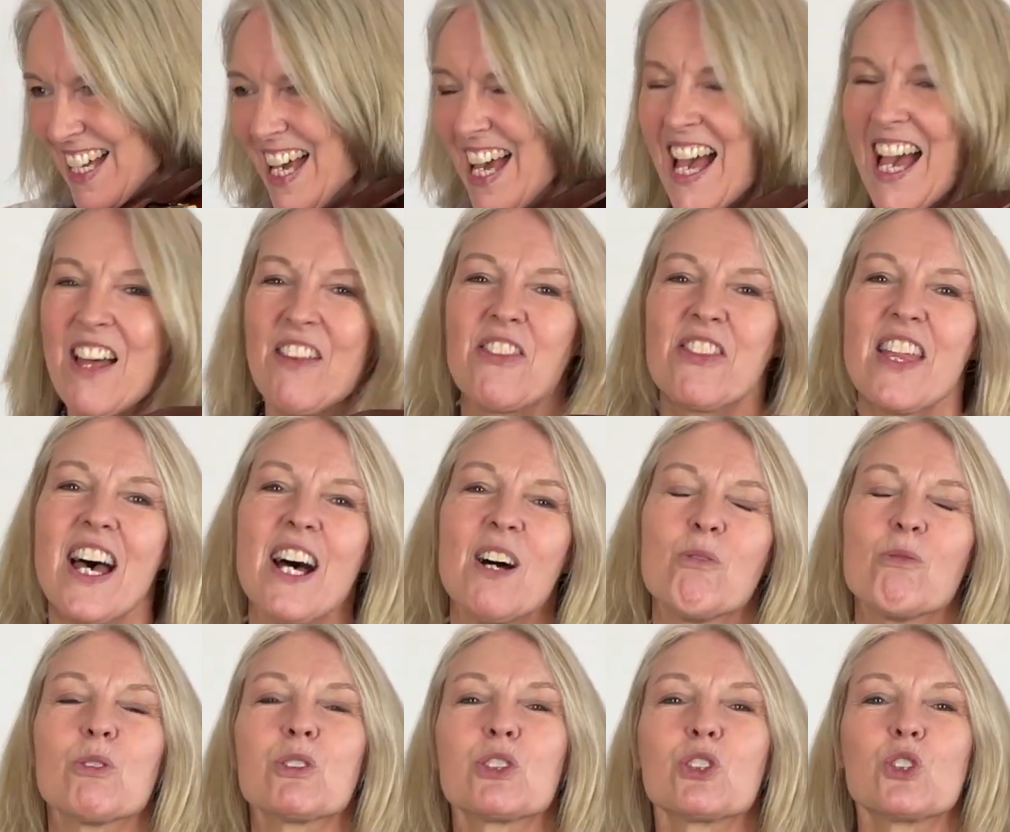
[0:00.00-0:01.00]
And
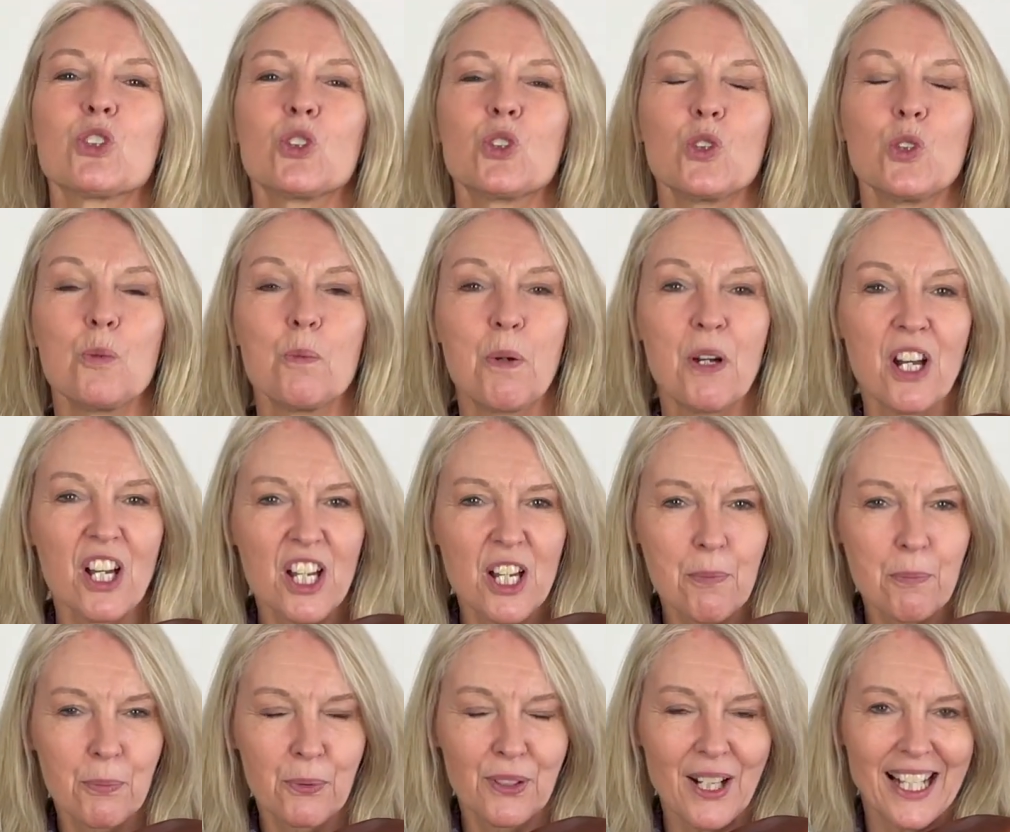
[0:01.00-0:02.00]
that was
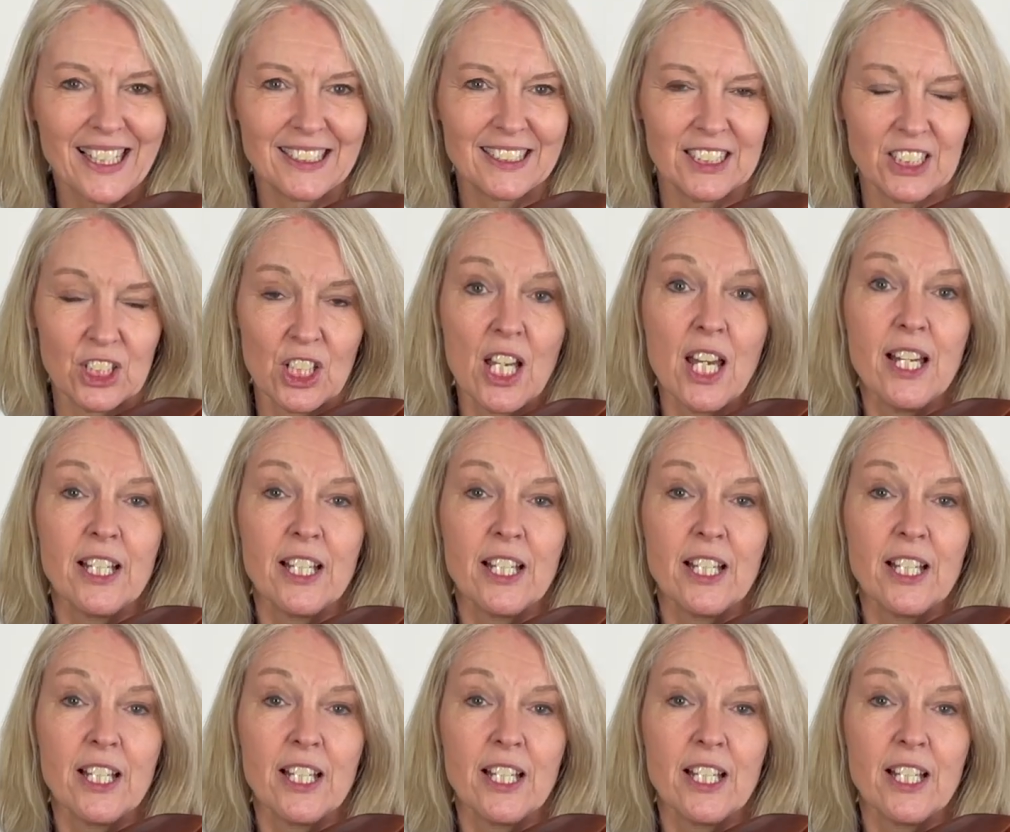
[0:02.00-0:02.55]
superb practice.